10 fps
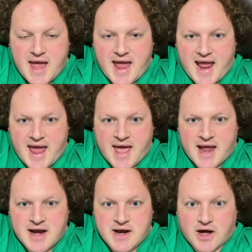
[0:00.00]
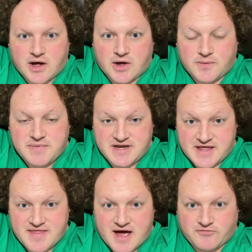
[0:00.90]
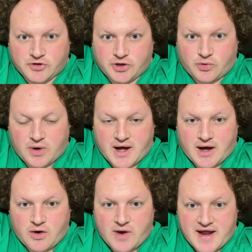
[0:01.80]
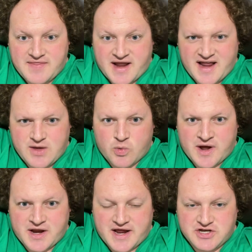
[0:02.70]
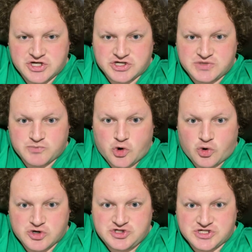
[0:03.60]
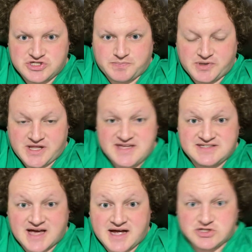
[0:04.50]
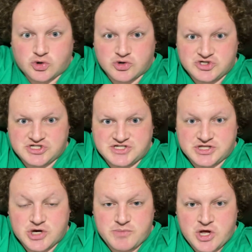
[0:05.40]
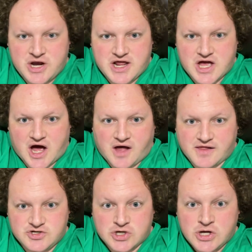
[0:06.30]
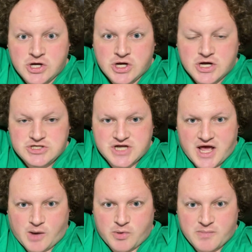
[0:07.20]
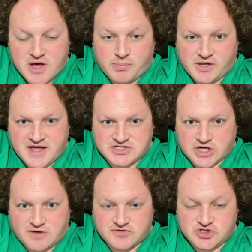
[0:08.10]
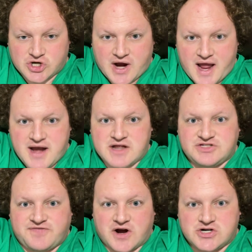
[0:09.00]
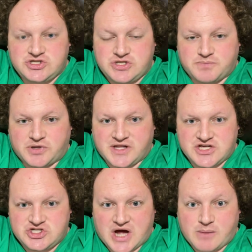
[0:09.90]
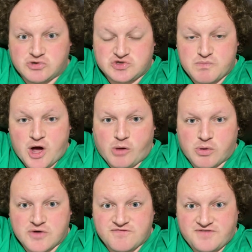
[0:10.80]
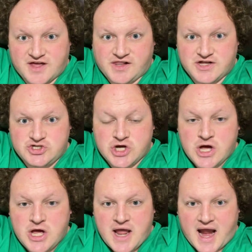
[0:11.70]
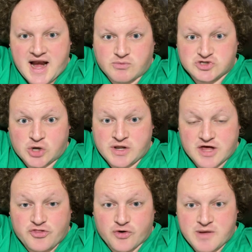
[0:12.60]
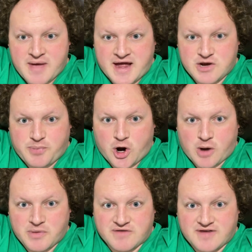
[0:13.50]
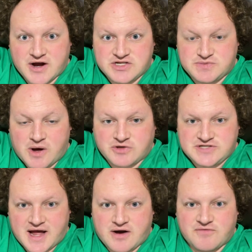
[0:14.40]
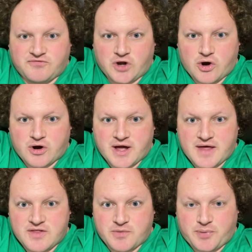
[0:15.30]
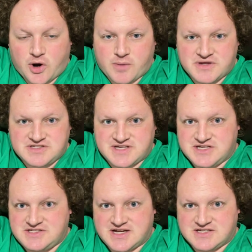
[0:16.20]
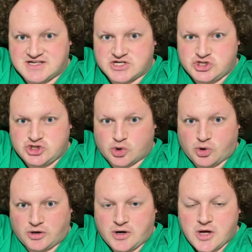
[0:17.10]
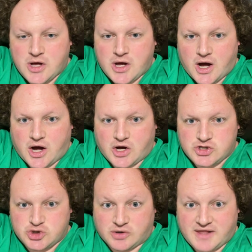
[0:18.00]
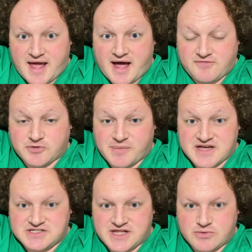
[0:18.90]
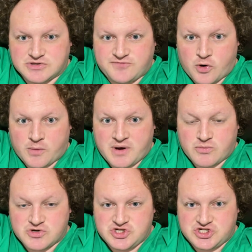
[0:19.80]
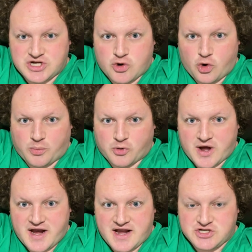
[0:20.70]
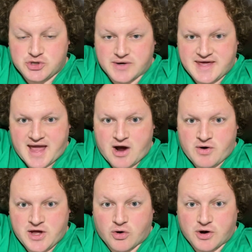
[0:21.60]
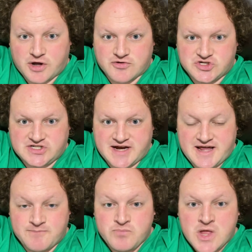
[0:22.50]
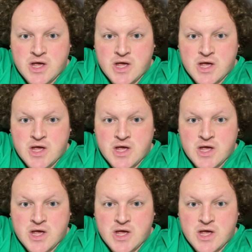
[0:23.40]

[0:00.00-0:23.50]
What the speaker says: And he did that for a little while, and then he took some courses, police science courses at the community college to help him be a police officer. And his first police job was Melbourne Village, and it was only a 3-man department, a very small town in Florida, and the department ceased to exist shortly after. Basically, it was formed and was just incorporated into a county or another city.